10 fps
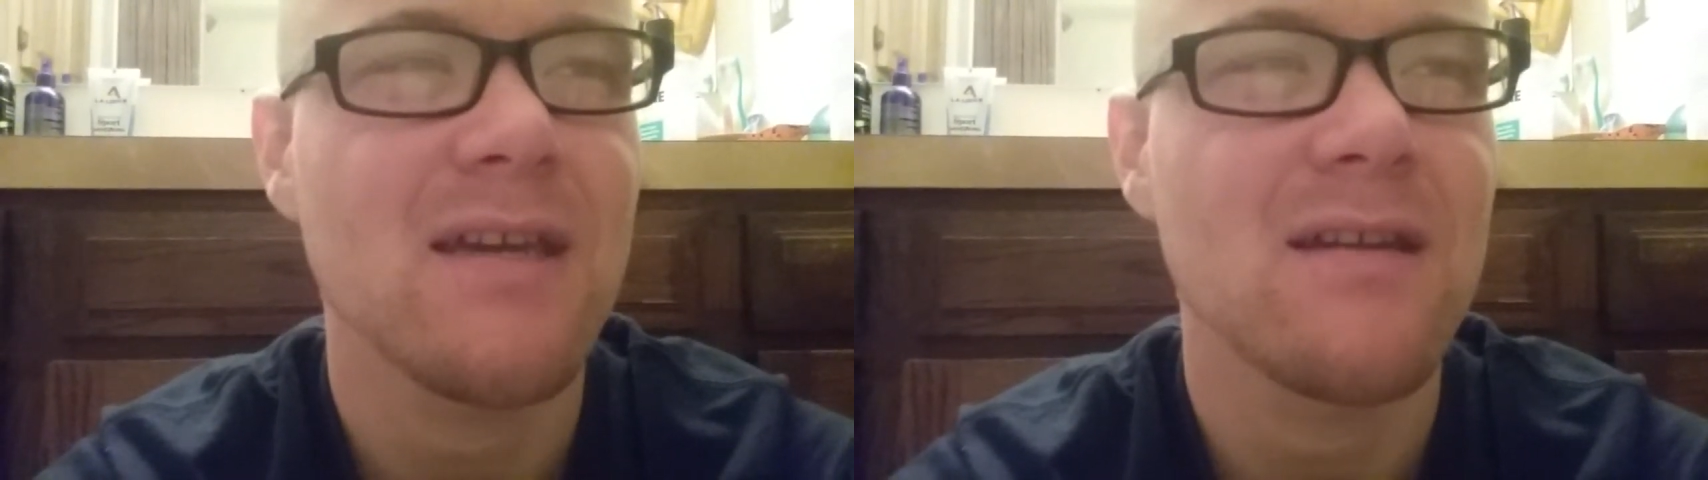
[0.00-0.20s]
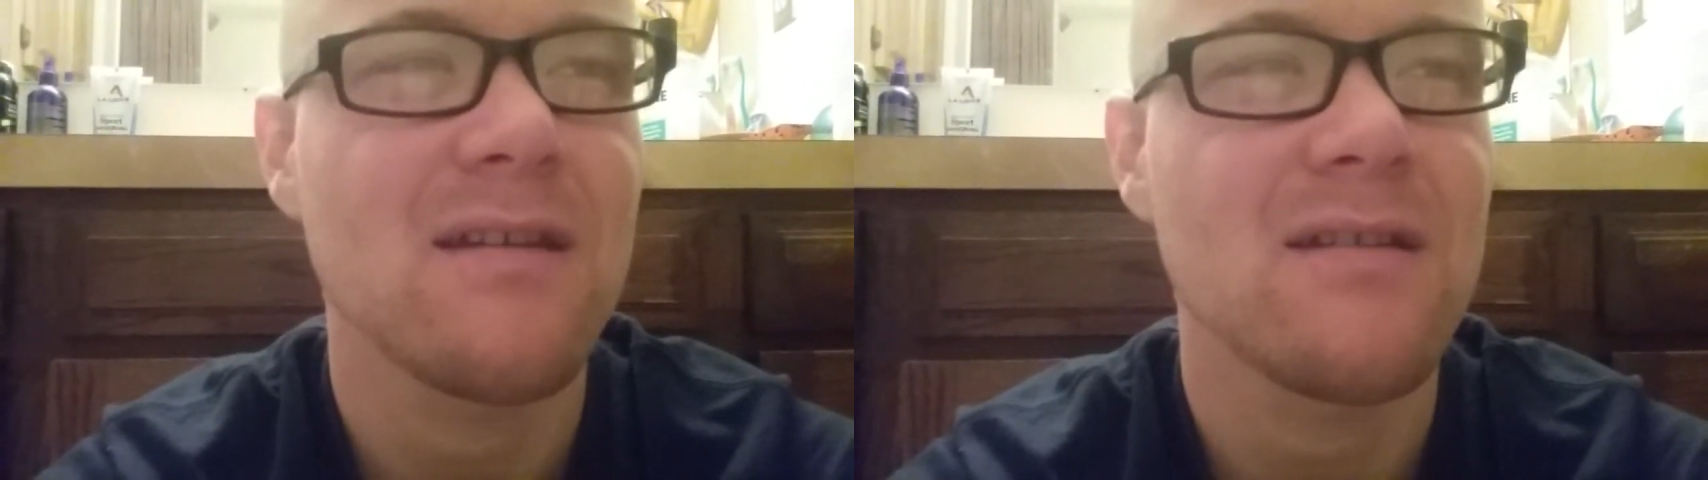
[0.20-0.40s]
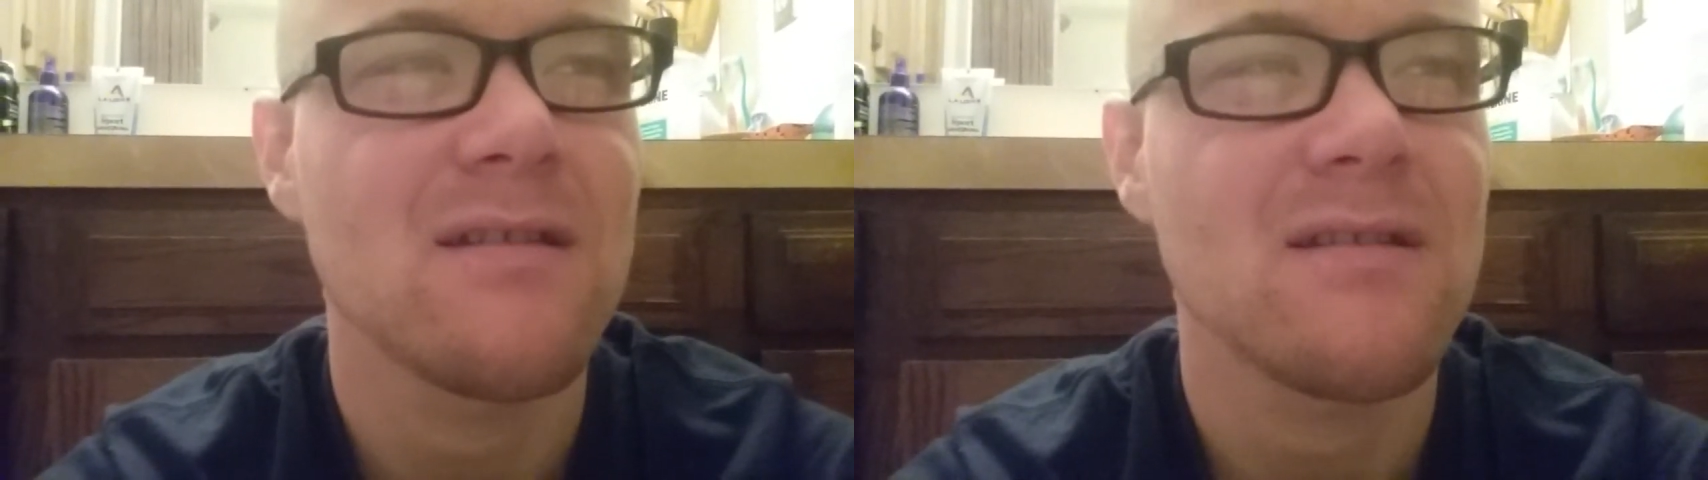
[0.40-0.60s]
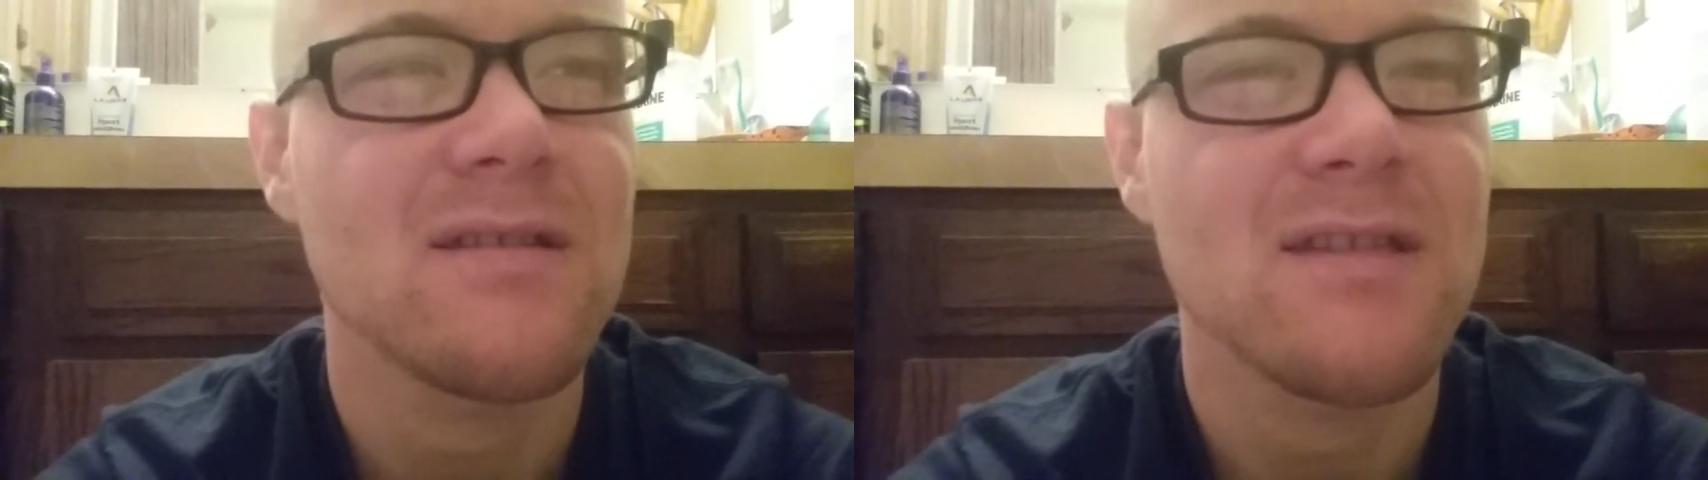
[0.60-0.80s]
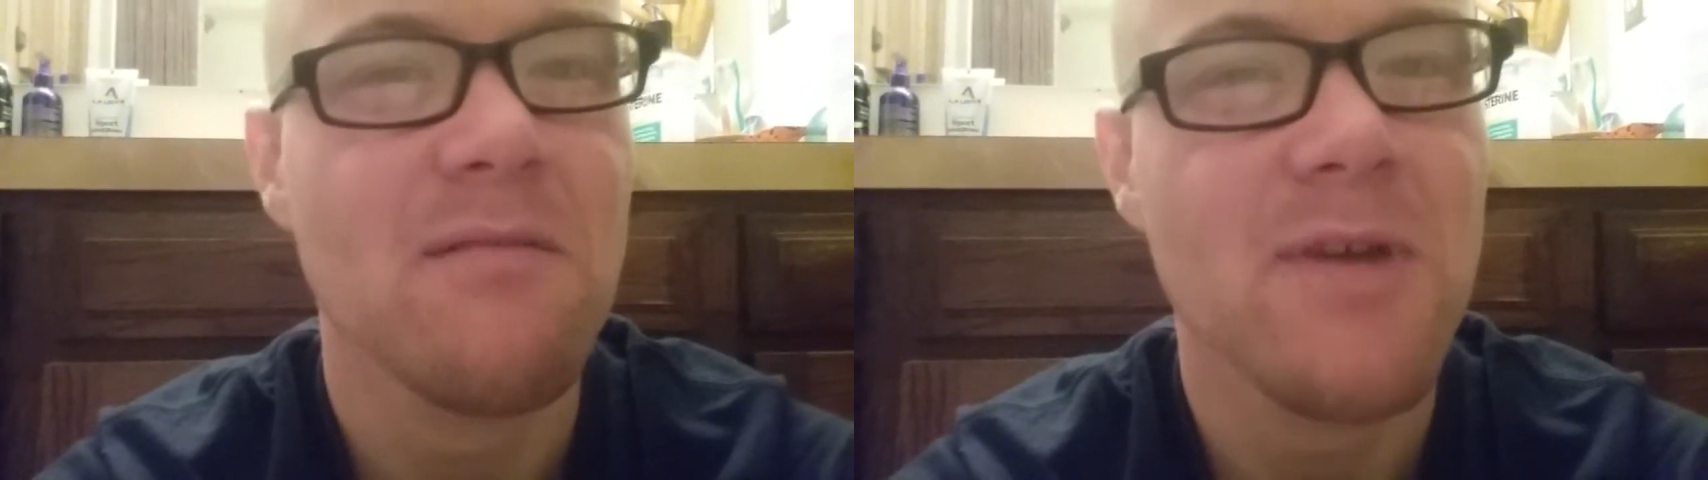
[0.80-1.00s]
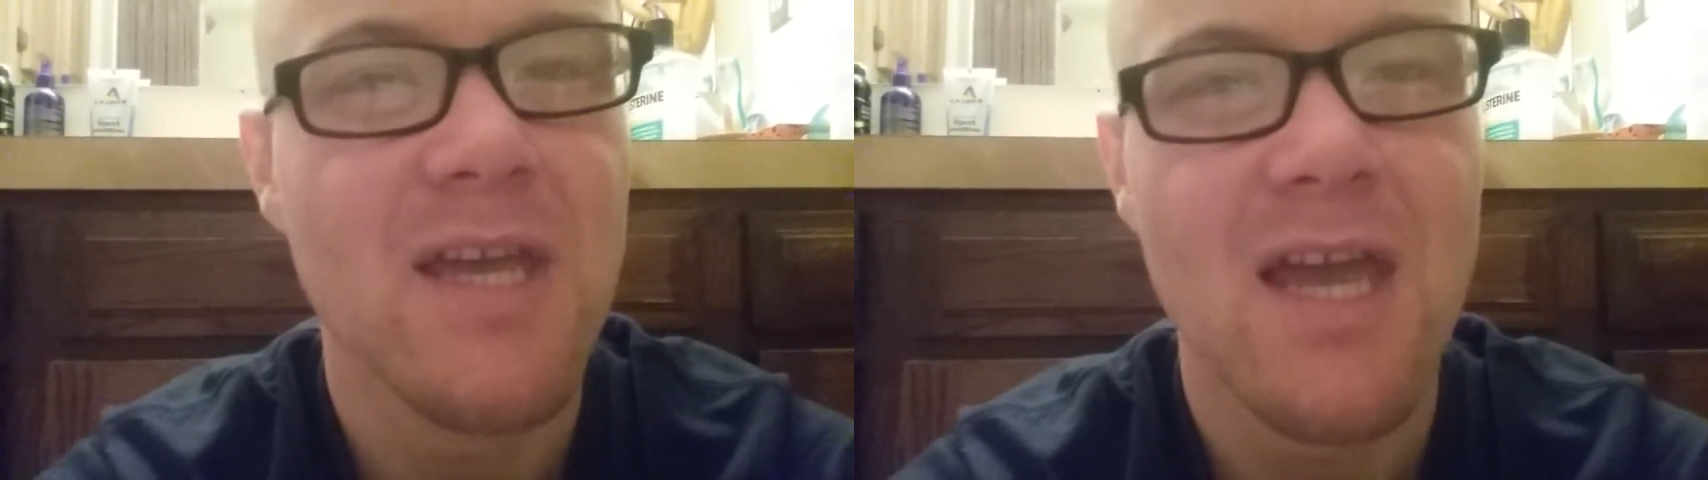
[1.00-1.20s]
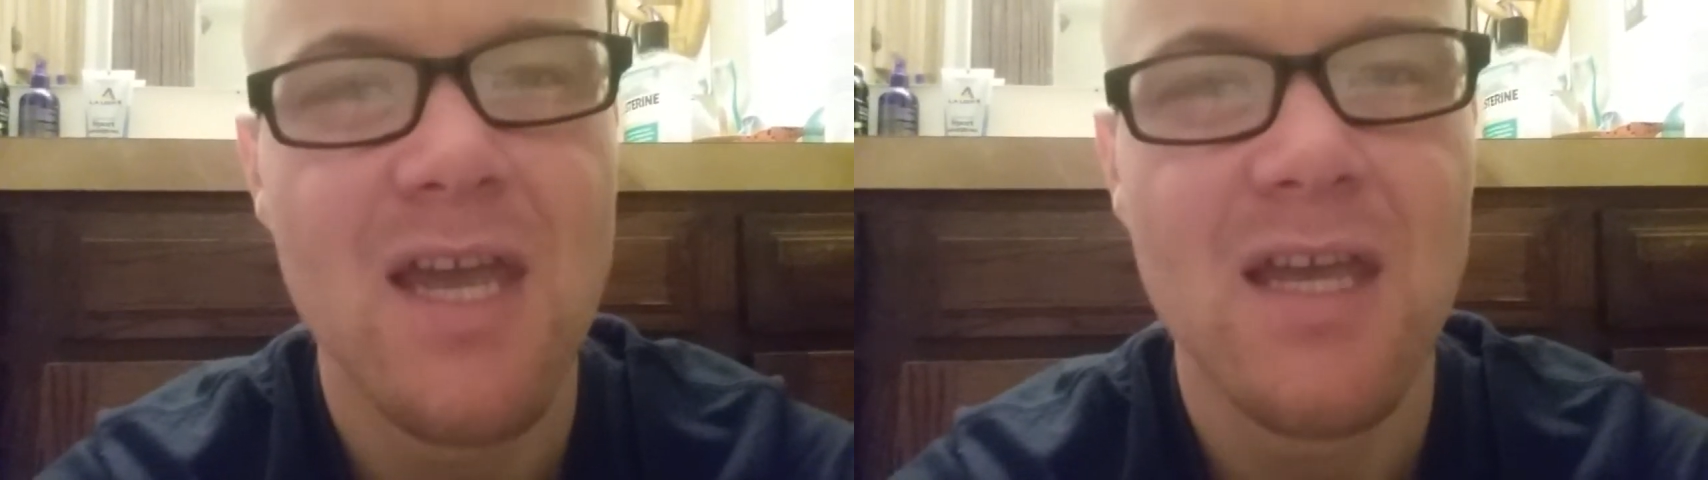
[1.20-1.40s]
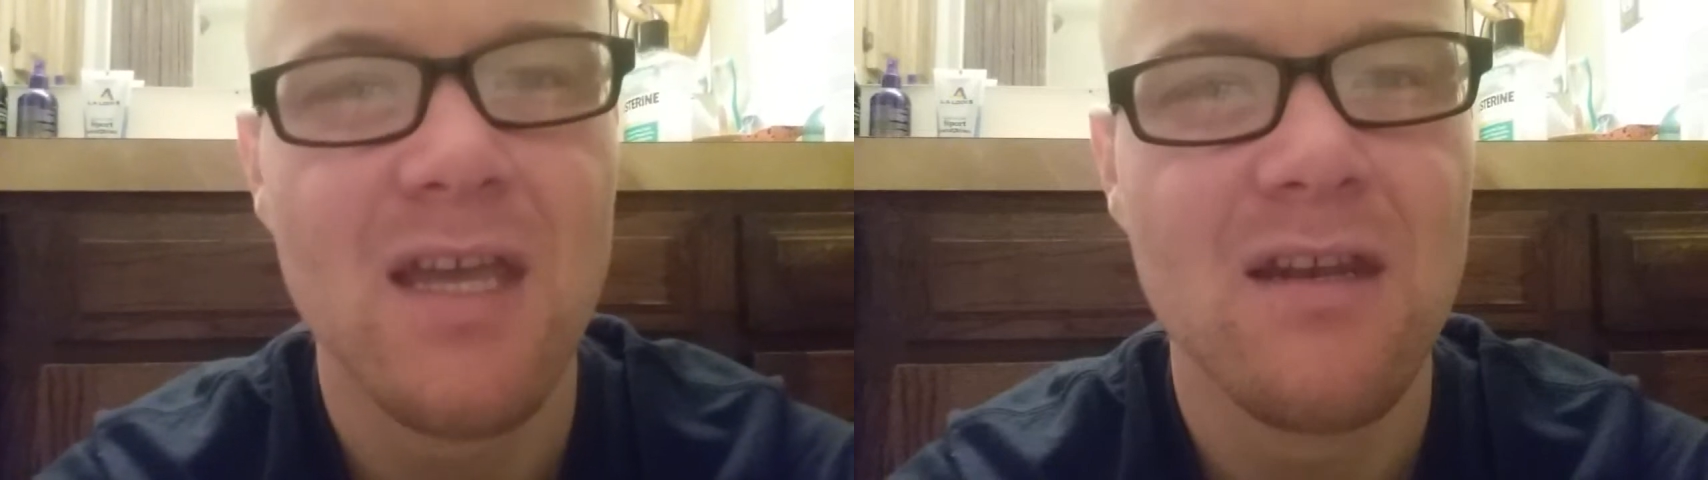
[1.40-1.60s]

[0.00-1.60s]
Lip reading: and a stomach ache,